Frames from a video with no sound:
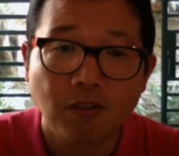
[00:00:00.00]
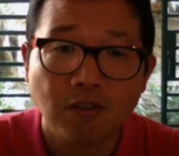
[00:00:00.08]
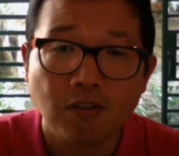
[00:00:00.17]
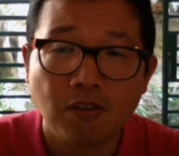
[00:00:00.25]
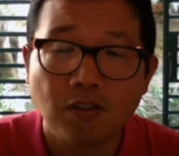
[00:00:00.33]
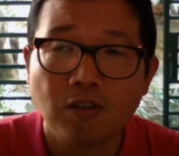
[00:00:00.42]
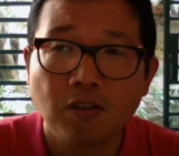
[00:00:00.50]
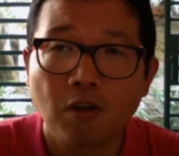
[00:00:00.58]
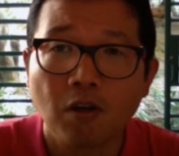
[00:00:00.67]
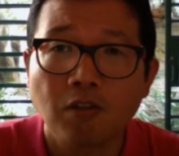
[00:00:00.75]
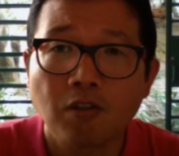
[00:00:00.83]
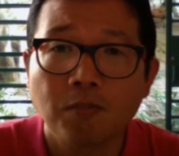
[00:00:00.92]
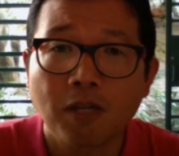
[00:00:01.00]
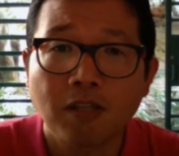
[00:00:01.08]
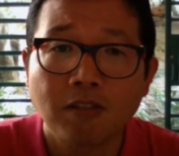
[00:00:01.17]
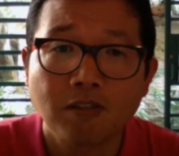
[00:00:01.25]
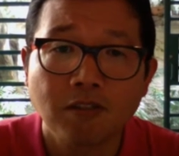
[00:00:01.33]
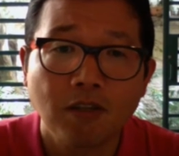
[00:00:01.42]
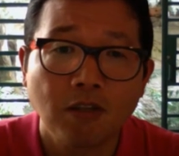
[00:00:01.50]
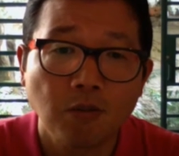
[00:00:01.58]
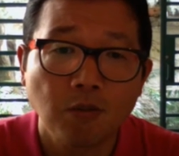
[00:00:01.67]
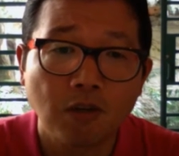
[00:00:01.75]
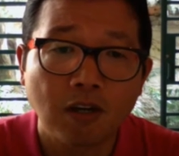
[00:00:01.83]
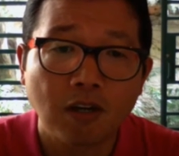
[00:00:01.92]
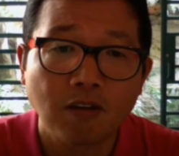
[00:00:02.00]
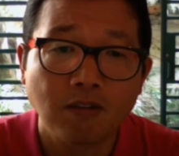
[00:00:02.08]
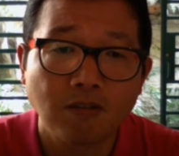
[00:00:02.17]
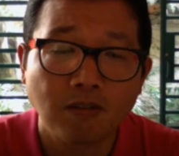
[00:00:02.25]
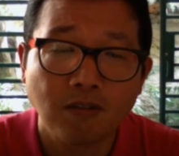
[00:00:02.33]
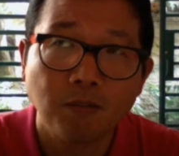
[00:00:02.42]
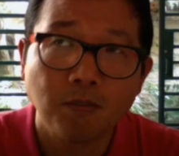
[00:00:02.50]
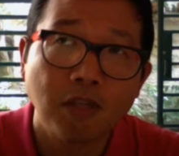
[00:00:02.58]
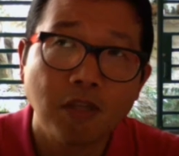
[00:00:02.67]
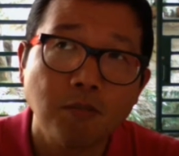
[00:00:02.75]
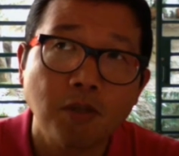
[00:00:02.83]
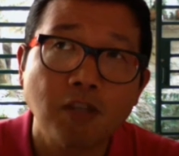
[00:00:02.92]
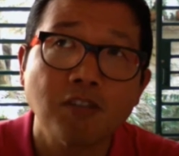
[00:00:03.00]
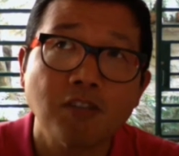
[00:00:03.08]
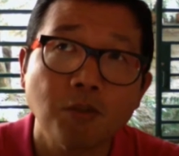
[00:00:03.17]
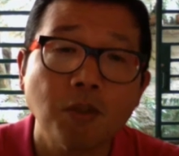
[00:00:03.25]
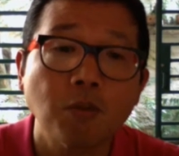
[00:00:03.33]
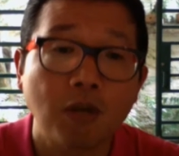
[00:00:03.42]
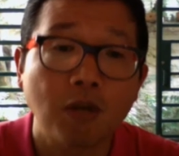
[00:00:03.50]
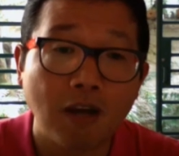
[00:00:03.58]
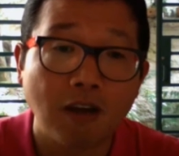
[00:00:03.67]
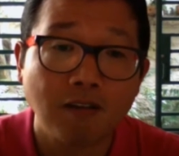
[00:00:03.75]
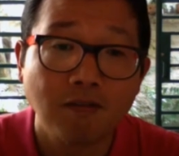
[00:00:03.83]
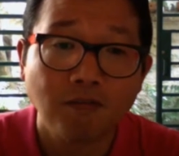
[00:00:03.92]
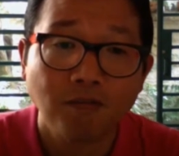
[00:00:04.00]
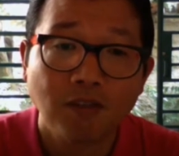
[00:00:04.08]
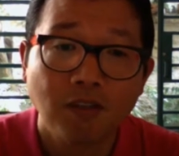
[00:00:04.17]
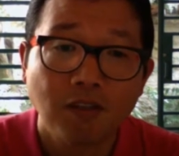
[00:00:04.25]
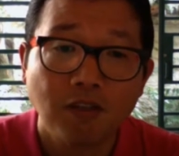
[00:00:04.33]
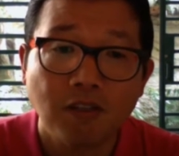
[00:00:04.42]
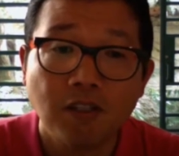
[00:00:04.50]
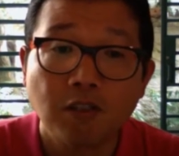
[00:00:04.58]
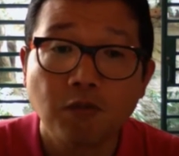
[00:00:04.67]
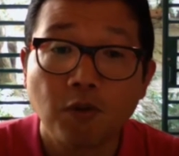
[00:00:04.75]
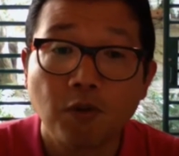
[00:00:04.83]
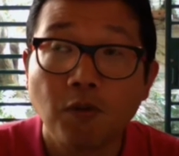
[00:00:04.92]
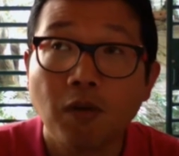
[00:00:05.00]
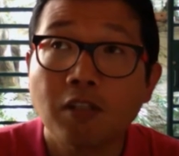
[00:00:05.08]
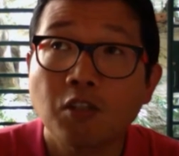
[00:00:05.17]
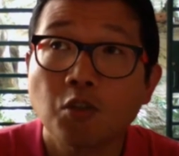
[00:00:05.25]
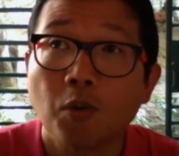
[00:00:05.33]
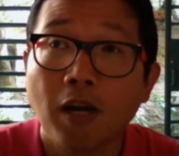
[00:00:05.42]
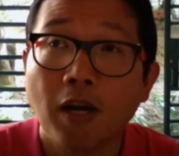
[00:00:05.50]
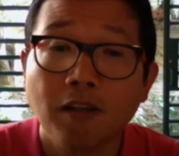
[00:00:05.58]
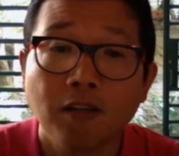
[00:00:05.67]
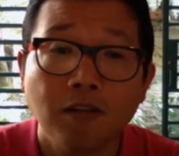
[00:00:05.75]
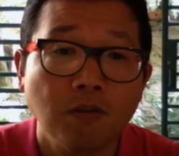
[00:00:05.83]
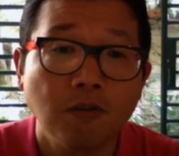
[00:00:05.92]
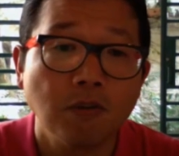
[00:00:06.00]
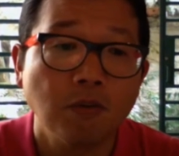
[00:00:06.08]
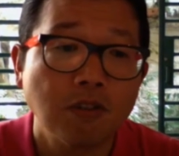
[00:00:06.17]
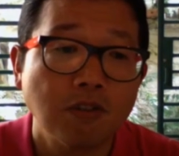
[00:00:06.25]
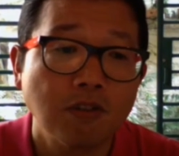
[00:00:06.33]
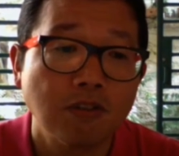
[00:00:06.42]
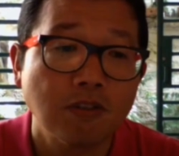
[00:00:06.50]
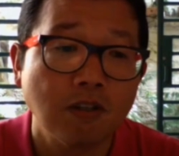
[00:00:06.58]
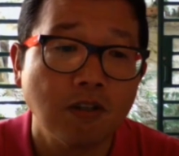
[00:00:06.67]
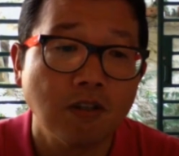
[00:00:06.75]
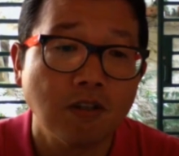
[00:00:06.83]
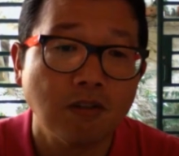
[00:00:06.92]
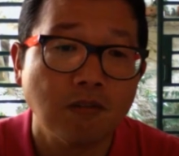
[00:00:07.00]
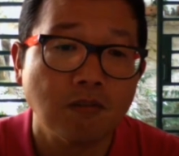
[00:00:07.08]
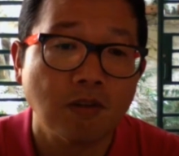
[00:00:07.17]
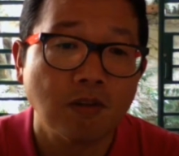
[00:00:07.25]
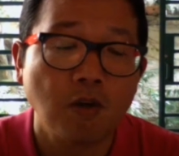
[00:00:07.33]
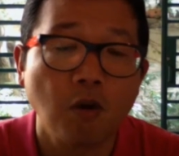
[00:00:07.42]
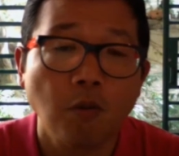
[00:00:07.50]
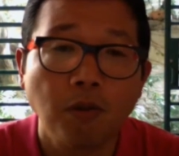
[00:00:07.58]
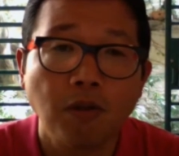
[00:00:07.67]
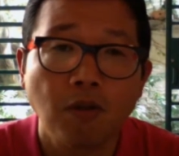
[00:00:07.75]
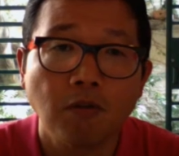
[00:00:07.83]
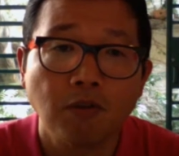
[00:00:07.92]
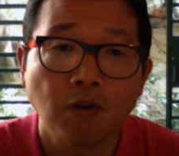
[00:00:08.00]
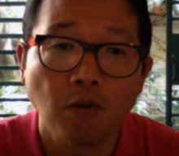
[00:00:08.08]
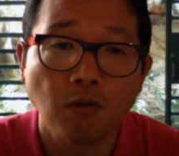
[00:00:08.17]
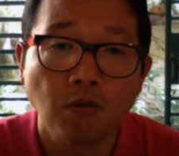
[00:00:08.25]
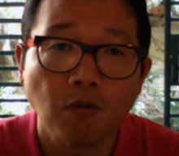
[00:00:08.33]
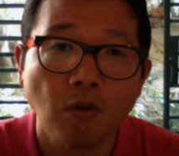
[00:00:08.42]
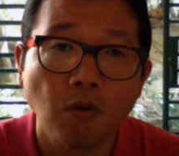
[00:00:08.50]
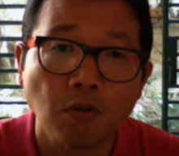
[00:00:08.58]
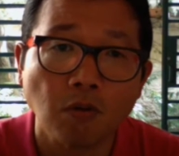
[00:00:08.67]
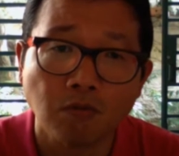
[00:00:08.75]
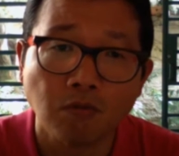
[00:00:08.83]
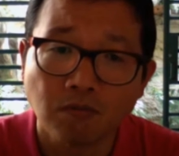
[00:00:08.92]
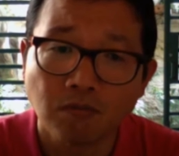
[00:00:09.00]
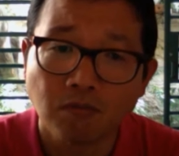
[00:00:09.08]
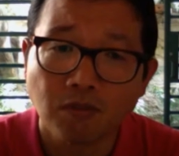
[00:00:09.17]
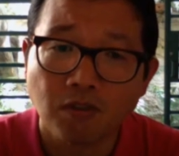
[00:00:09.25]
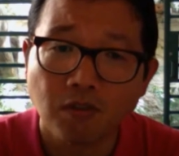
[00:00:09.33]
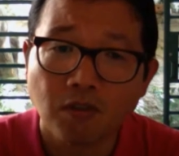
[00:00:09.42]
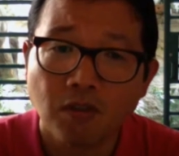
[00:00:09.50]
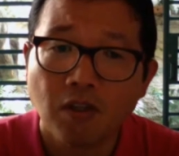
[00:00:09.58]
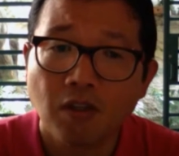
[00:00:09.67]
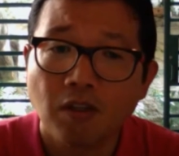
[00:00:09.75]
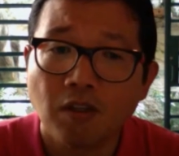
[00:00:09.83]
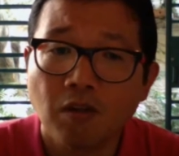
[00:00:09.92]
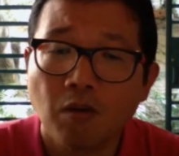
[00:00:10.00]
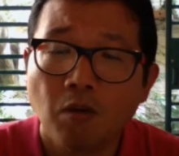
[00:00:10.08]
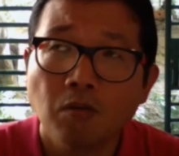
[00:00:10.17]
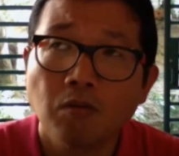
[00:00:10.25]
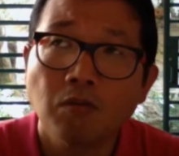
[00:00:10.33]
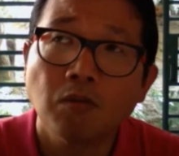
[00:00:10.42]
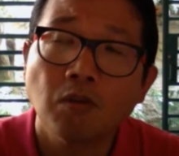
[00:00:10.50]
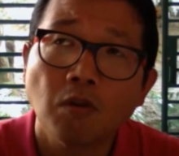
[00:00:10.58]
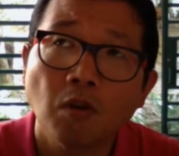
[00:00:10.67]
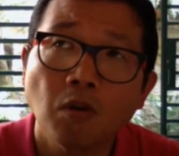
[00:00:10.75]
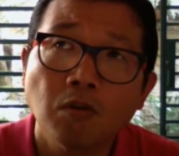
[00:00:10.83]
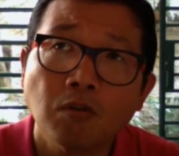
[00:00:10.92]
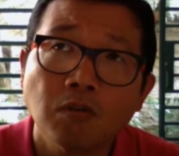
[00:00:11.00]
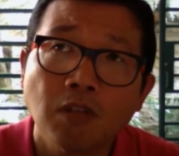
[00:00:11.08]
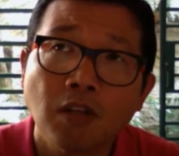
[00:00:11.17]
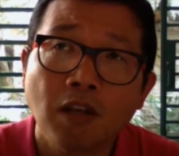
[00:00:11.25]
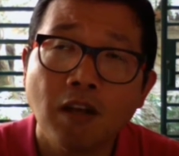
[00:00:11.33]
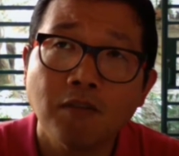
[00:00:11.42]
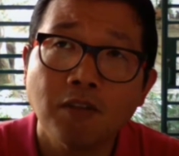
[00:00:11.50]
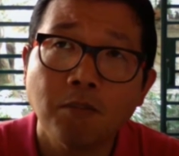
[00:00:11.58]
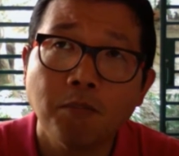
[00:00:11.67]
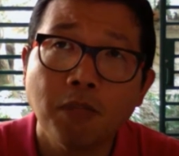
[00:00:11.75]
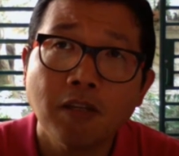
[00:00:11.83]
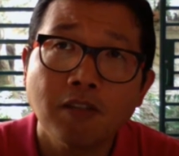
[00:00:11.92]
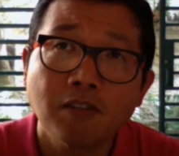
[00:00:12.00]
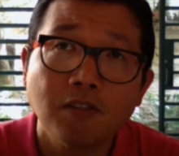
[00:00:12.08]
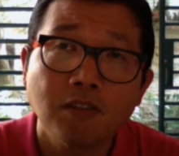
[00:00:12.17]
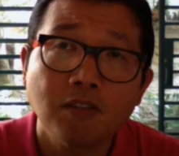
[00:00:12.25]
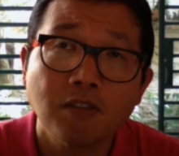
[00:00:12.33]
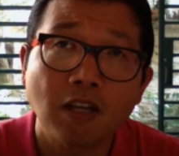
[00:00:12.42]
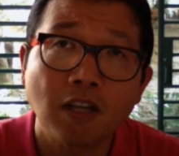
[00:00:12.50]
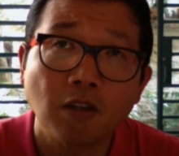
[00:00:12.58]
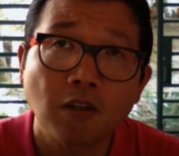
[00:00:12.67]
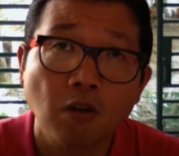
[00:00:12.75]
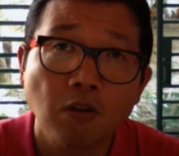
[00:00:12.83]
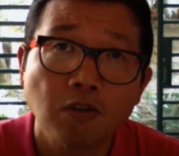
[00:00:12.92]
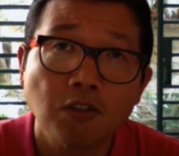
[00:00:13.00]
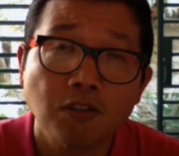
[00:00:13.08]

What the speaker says: It calls Bet Brasil Educar. It's from I2I, which is a company of London. In London, they have the biggest technology